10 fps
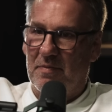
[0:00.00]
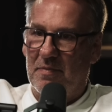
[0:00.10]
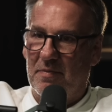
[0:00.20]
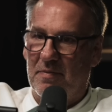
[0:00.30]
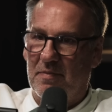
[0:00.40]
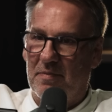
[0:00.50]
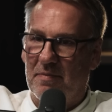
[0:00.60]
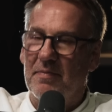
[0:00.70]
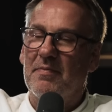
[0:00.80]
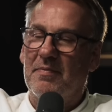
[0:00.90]
Paul
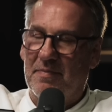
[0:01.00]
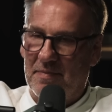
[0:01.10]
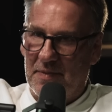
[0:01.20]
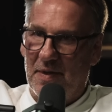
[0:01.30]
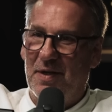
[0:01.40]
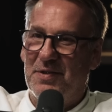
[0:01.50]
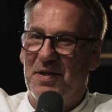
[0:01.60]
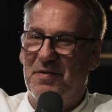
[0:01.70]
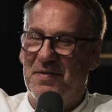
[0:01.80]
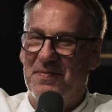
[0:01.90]
Merson. Hi, Merse. Hi,
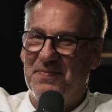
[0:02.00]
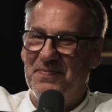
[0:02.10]
Jeff.